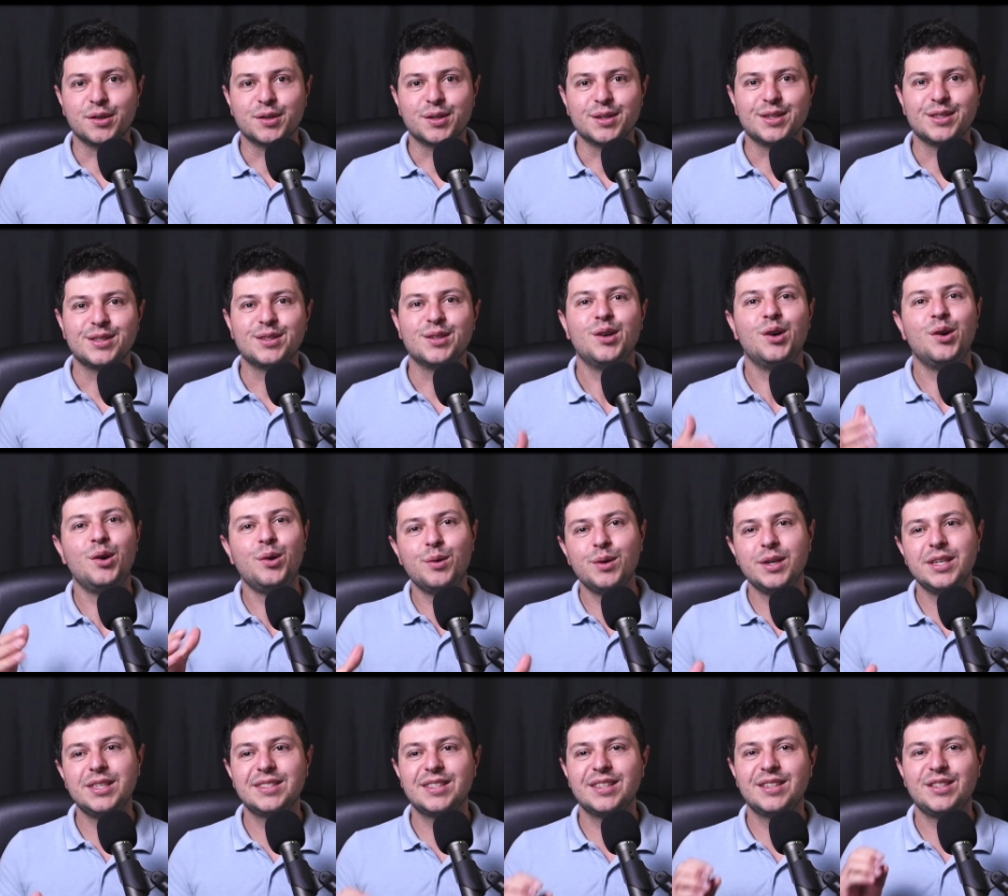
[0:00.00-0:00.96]
So
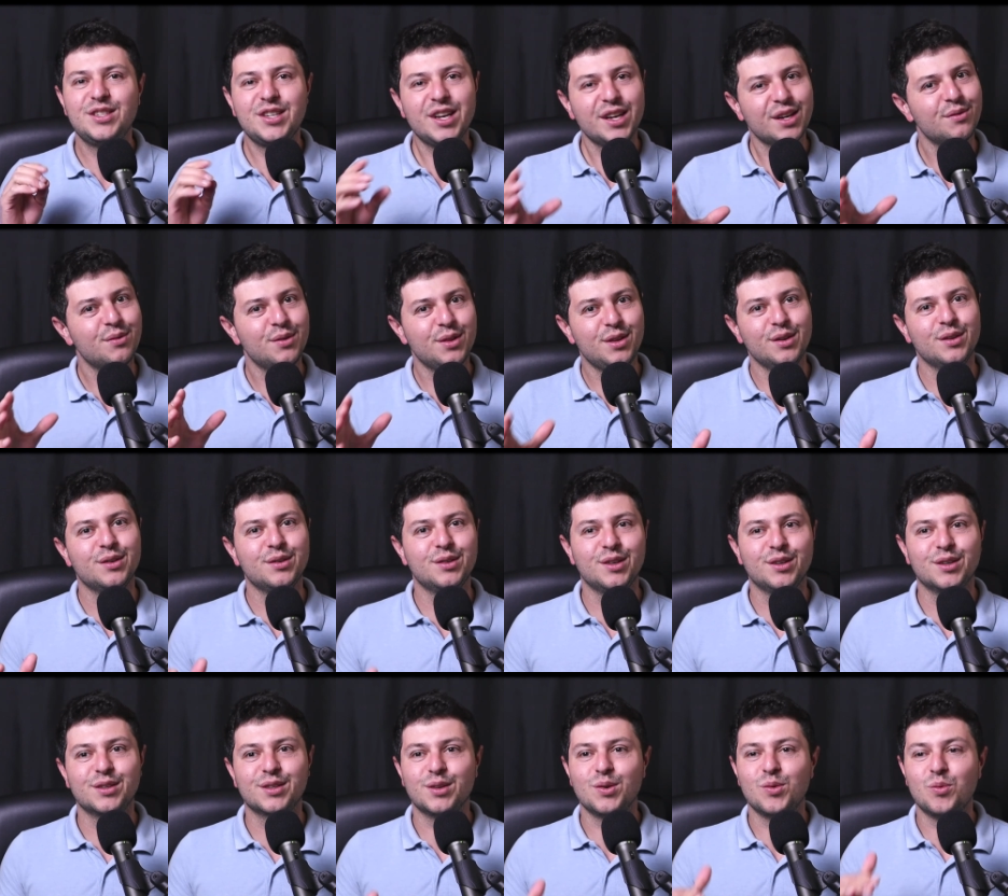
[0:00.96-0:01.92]
always check with your
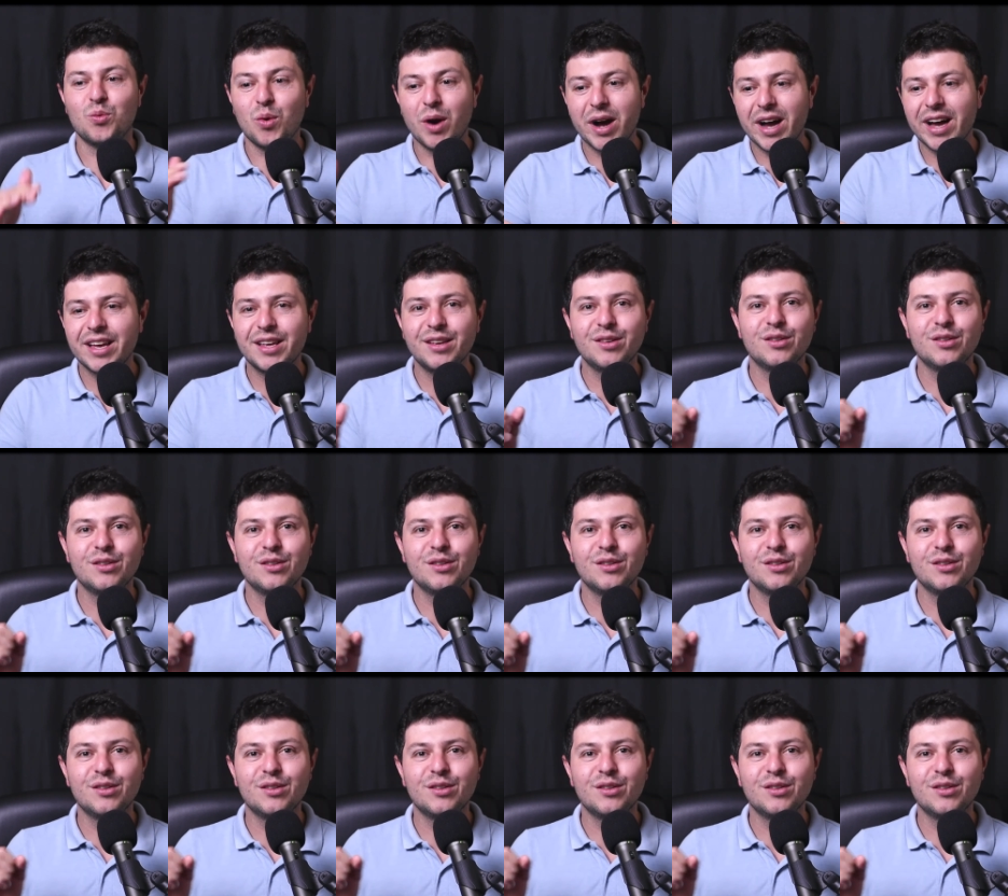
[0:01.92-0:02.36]
doctor why you're